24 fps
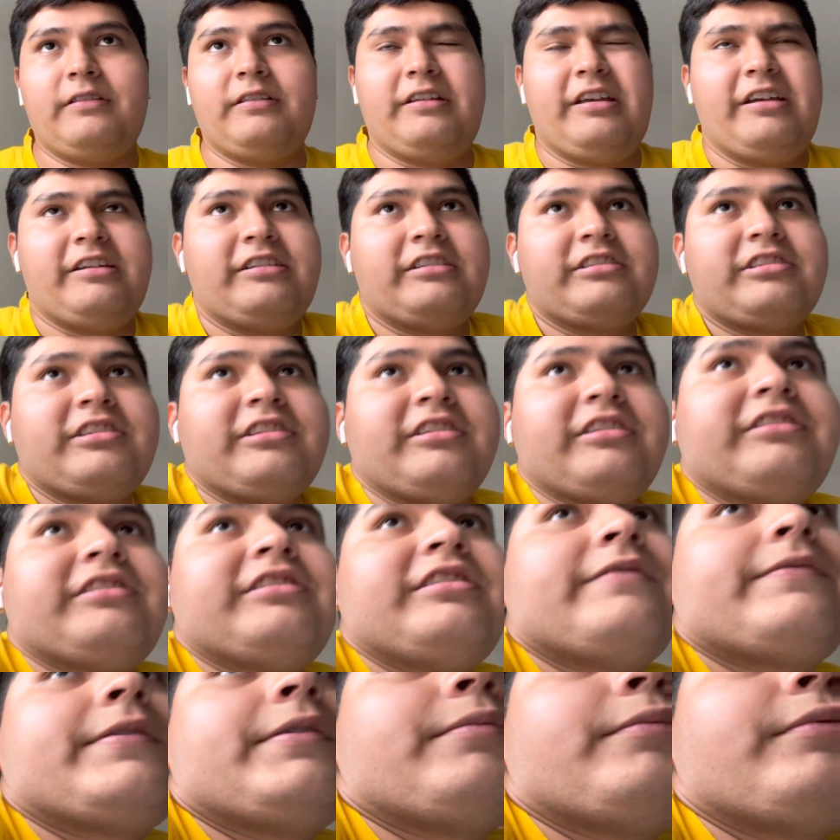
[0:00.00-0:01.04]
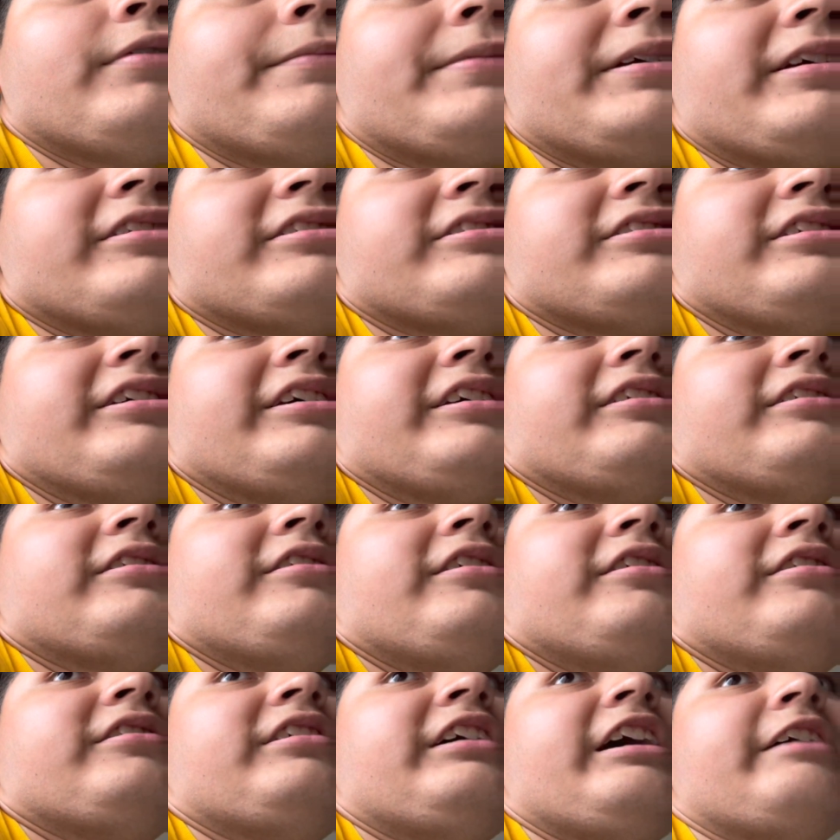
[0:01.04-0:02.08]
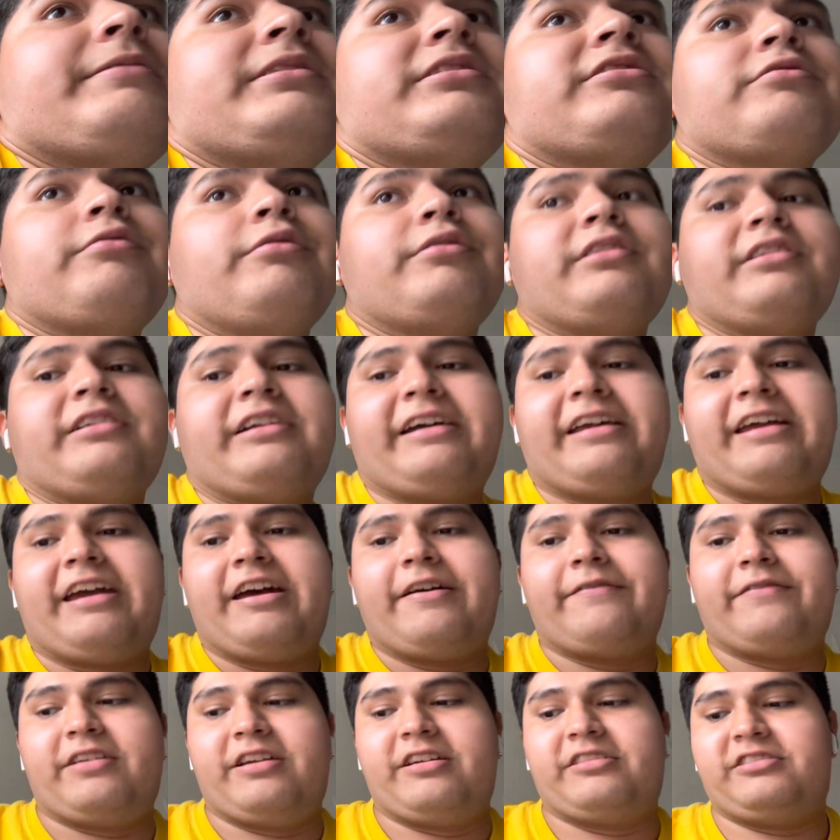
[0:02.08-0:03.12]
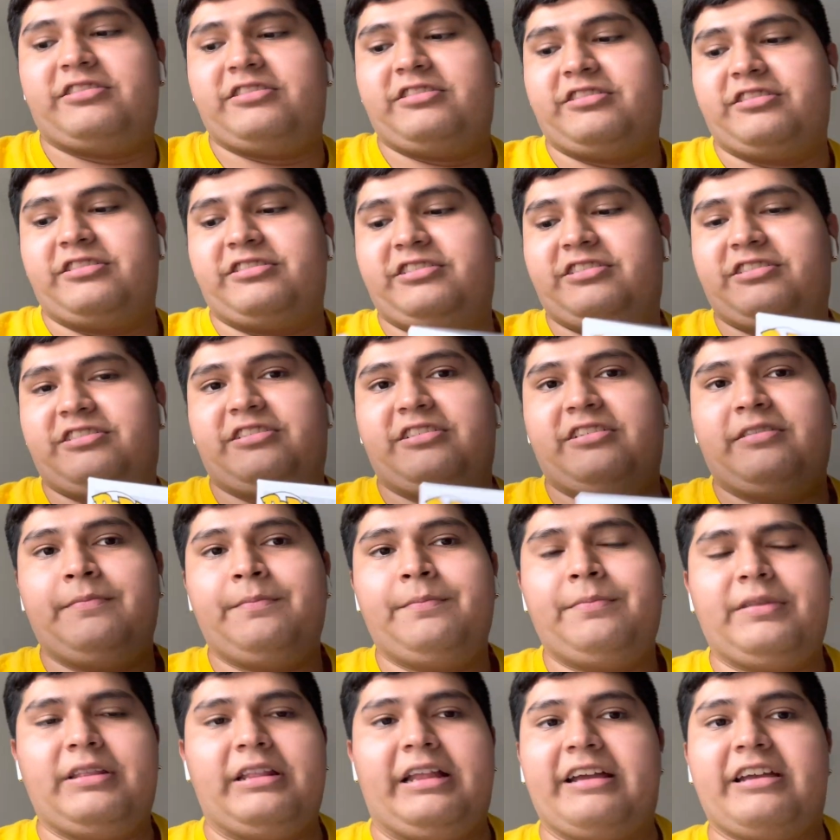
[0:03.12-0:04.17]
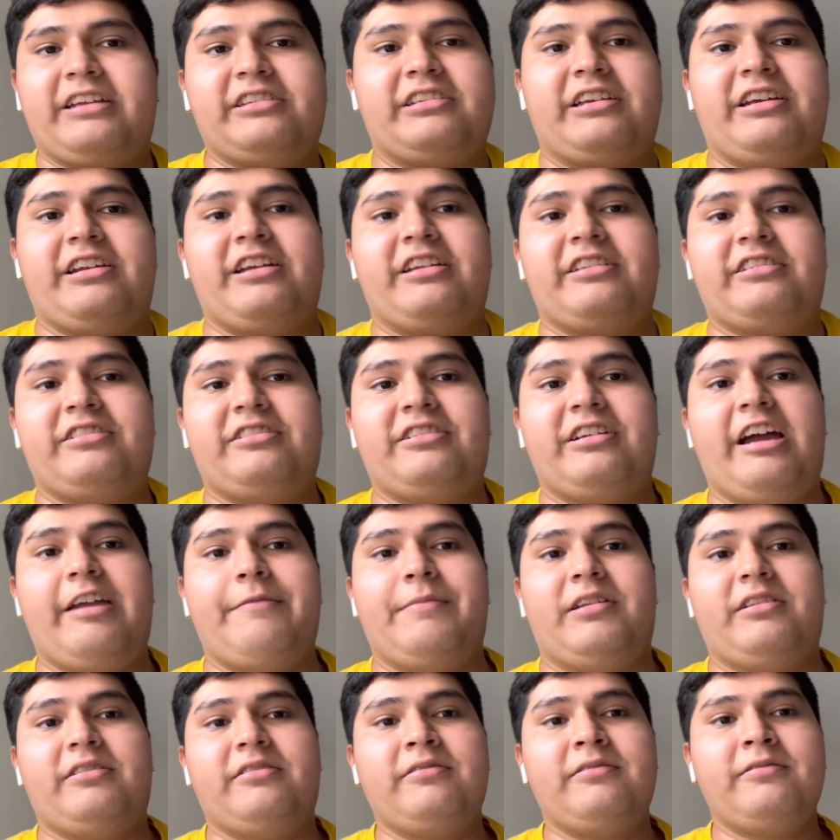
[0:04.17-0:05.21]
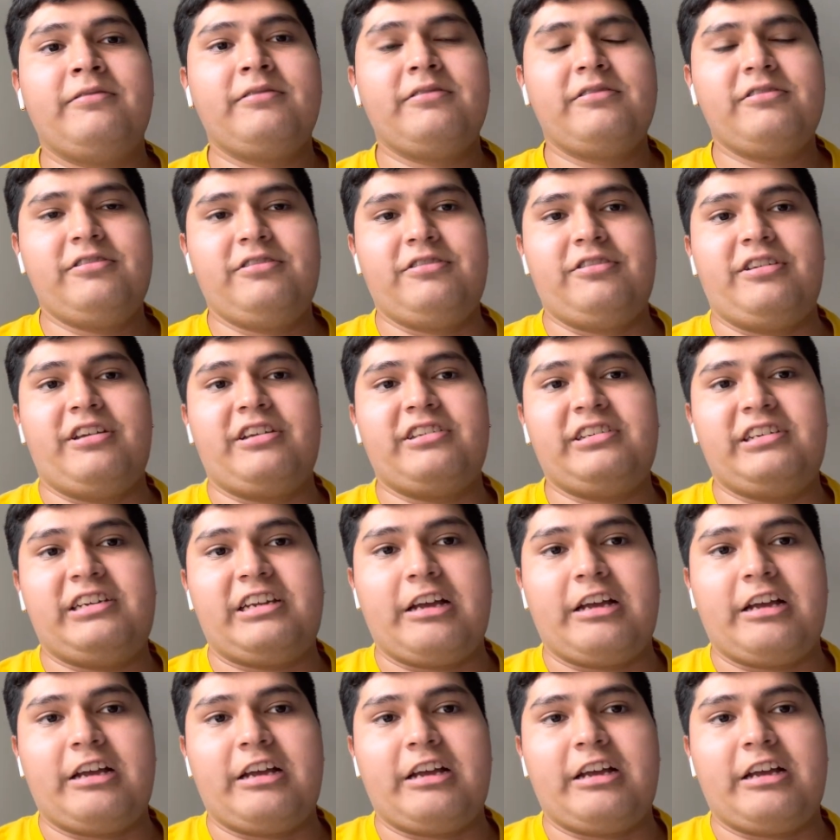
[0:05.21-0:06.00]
and this is a different one because like the diamond Squirtle that I have it's just like I said it's diamond so you can take the